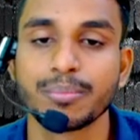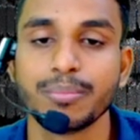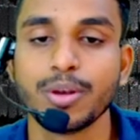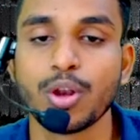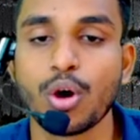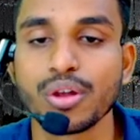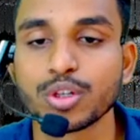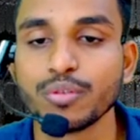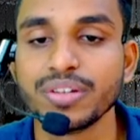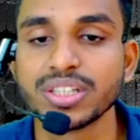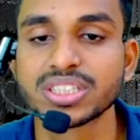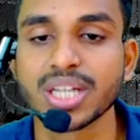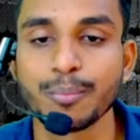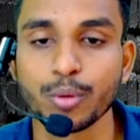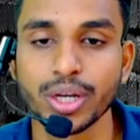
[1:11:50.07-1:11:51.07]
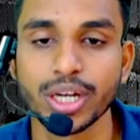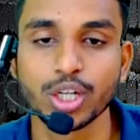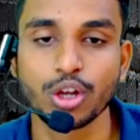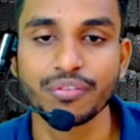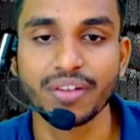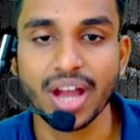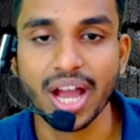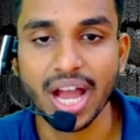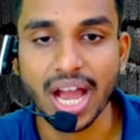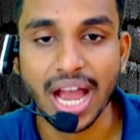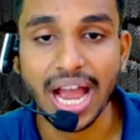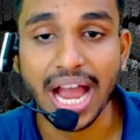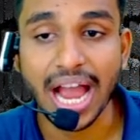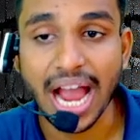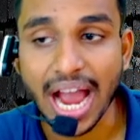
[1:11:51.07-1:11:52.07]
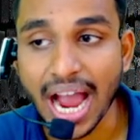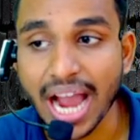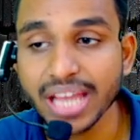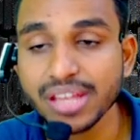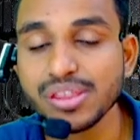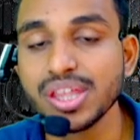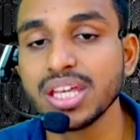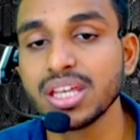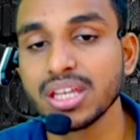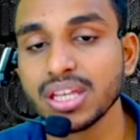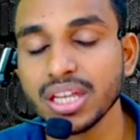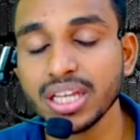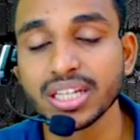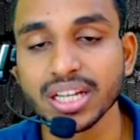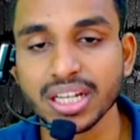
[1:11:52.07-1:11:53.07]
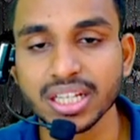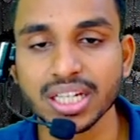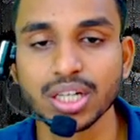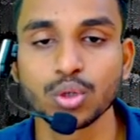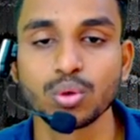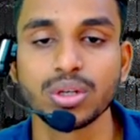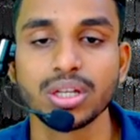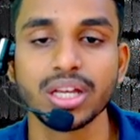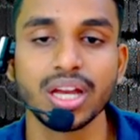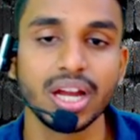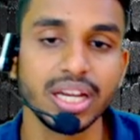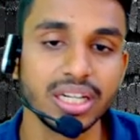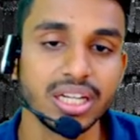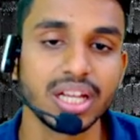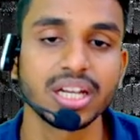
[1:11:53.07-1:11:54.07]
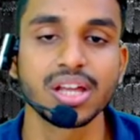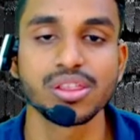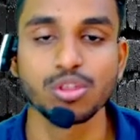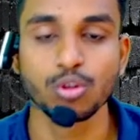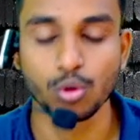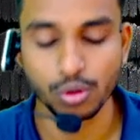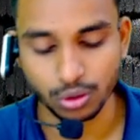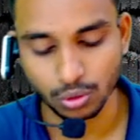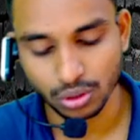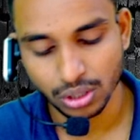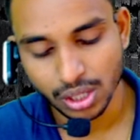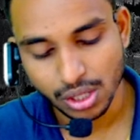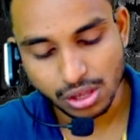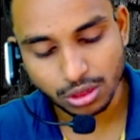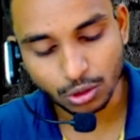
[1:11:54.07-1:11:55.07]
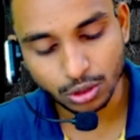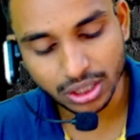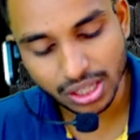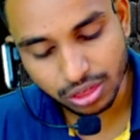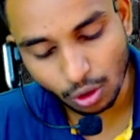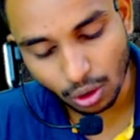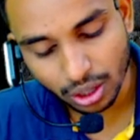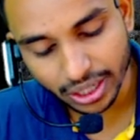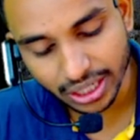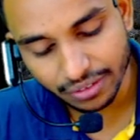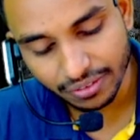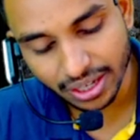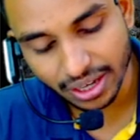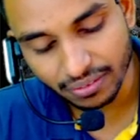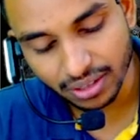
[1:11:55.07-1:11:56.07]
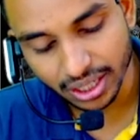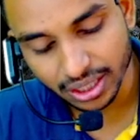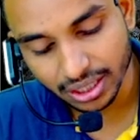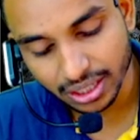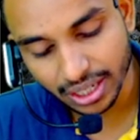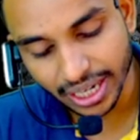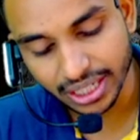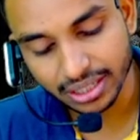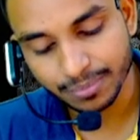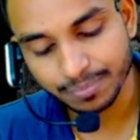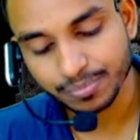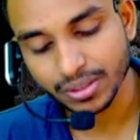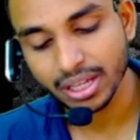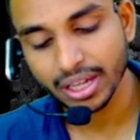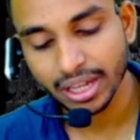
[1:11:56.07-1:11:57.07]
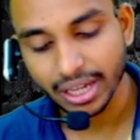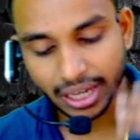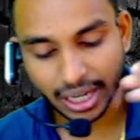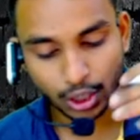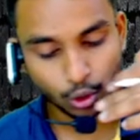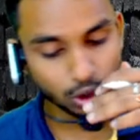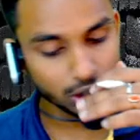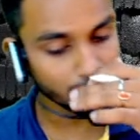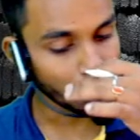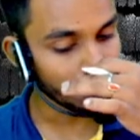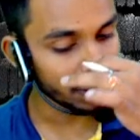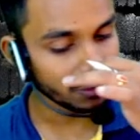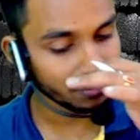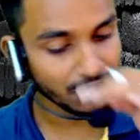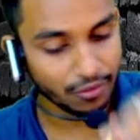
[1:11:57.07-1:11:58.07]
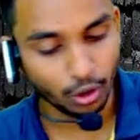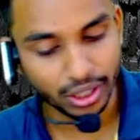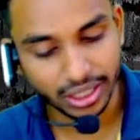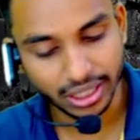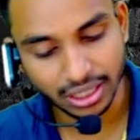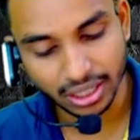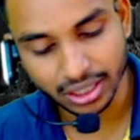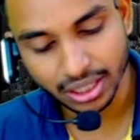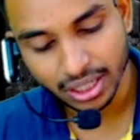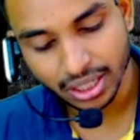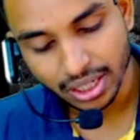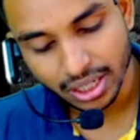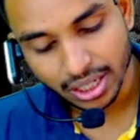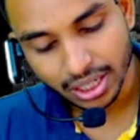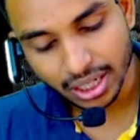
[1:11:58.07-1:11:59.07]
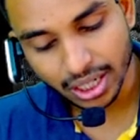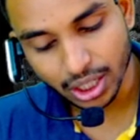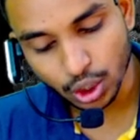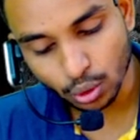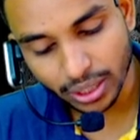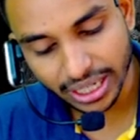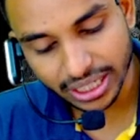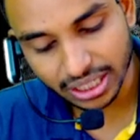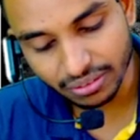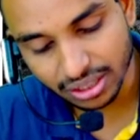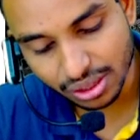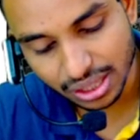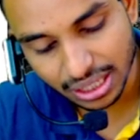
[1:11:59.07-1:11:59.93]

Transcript: belongs to which component of IC, internal control, under COSO. So this already we have learned, right? Control environment we have already learned. Control activity